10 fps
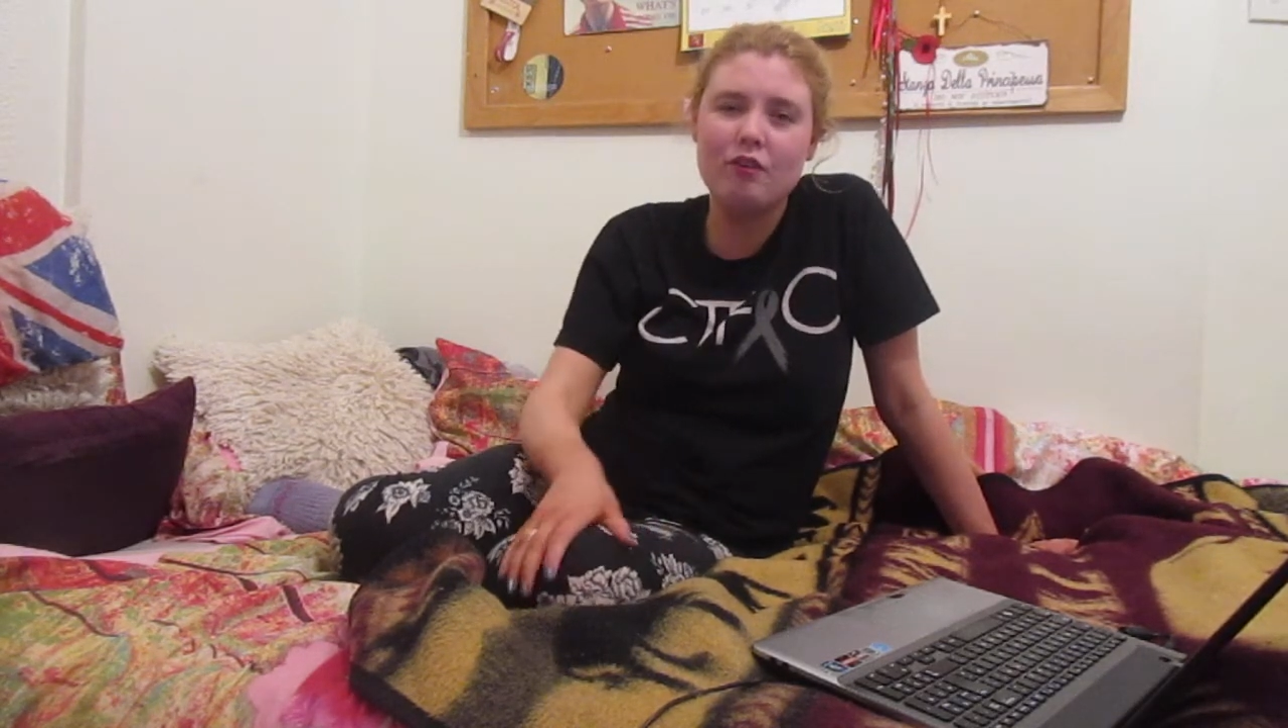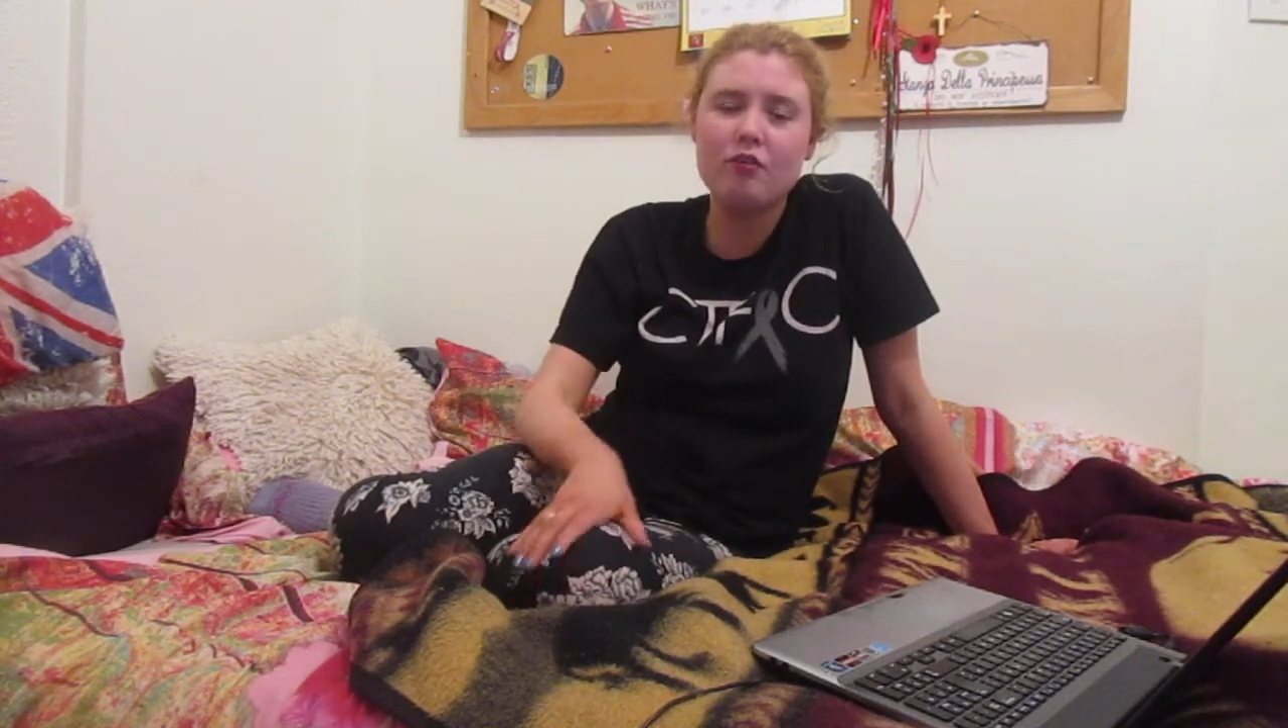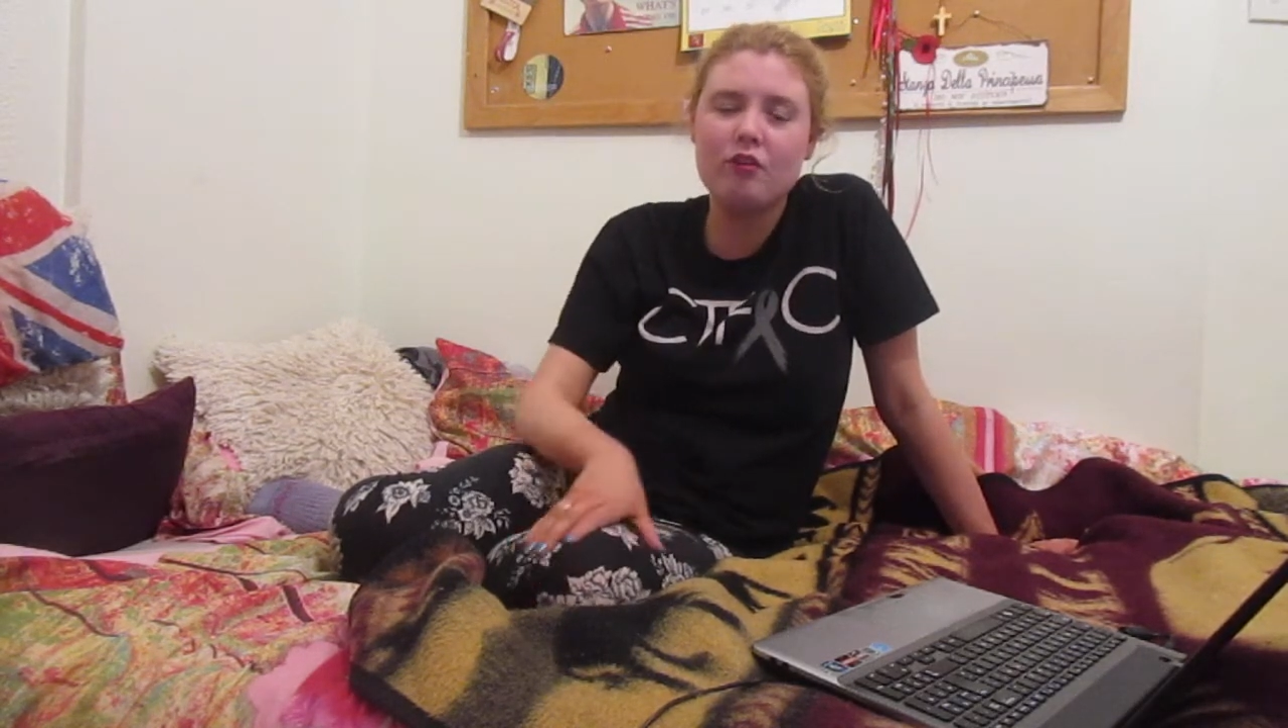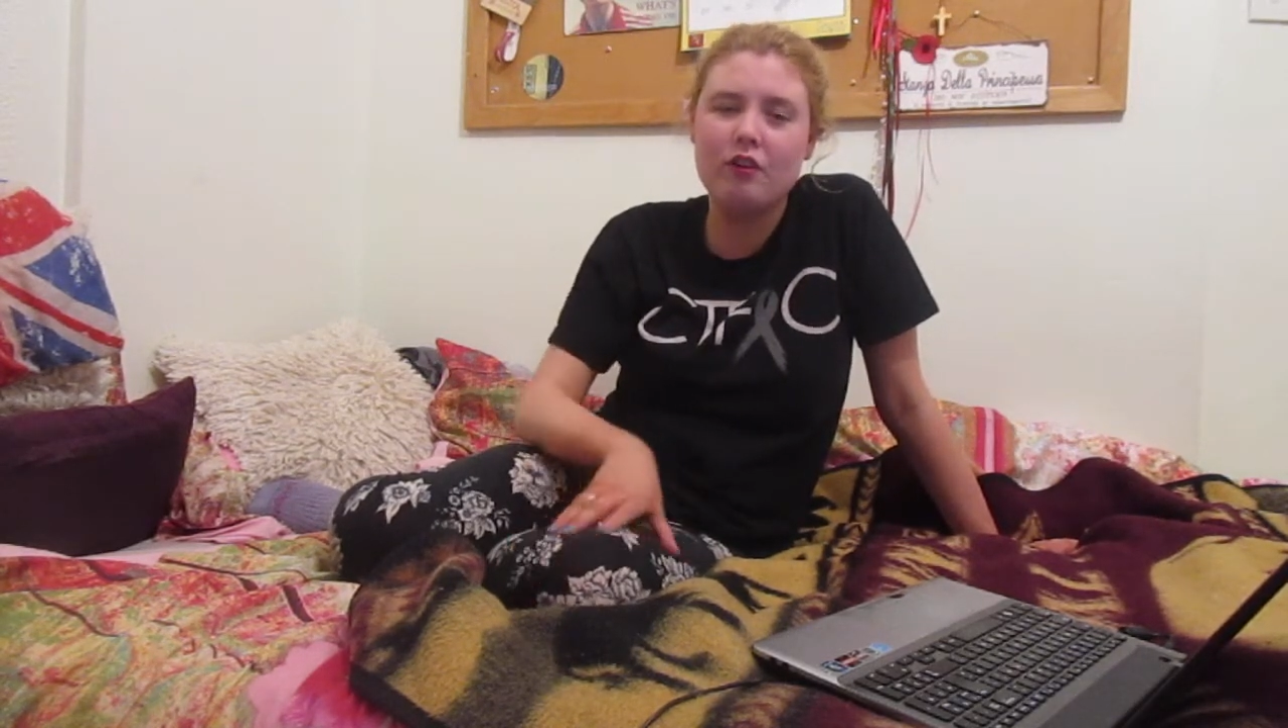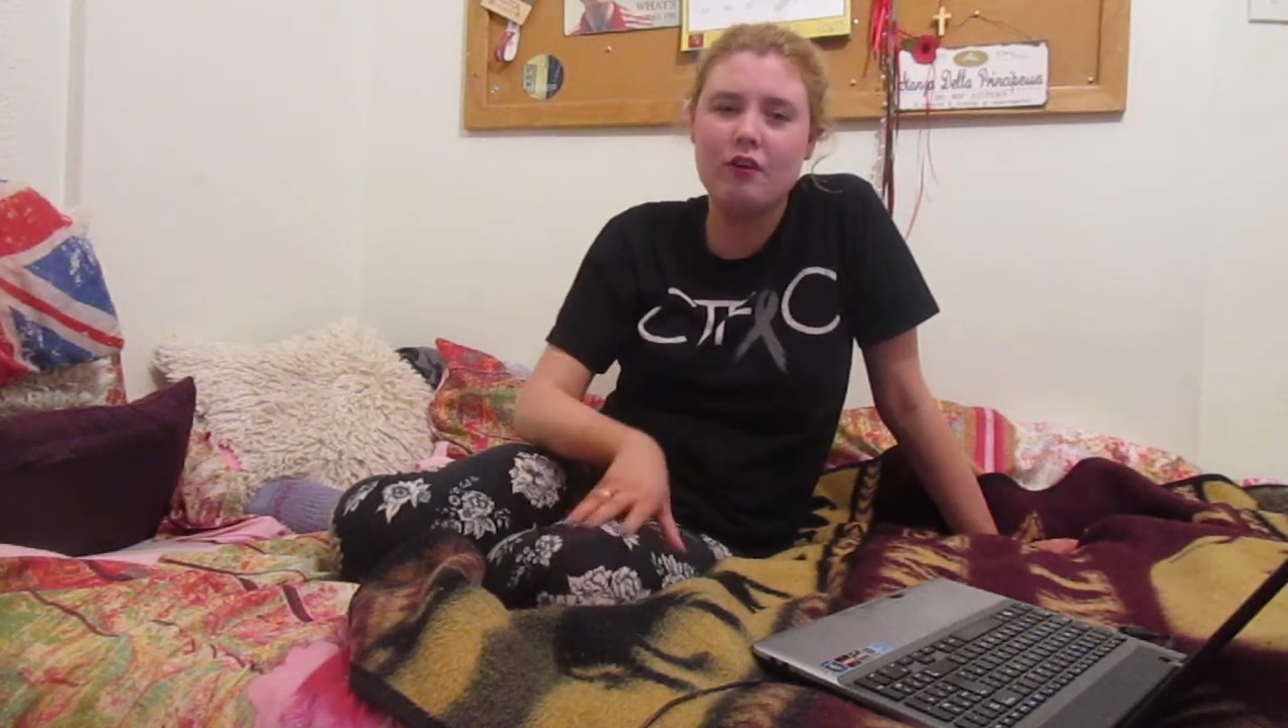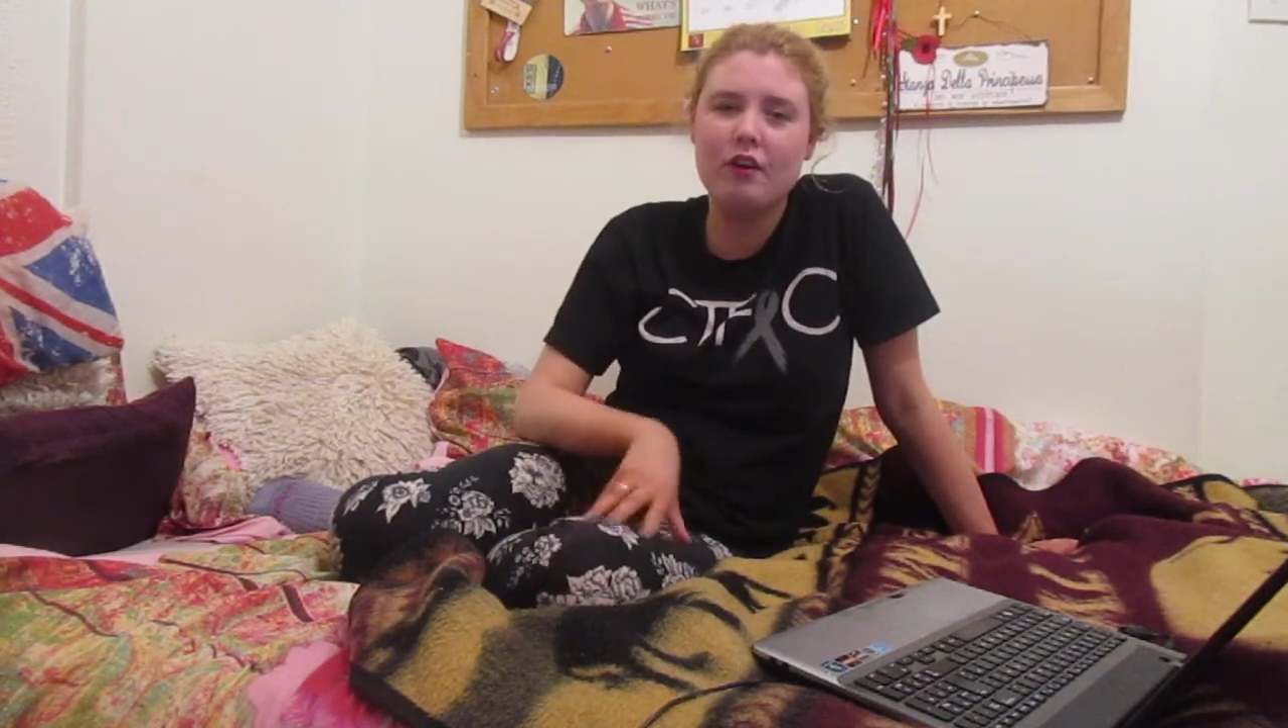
not too long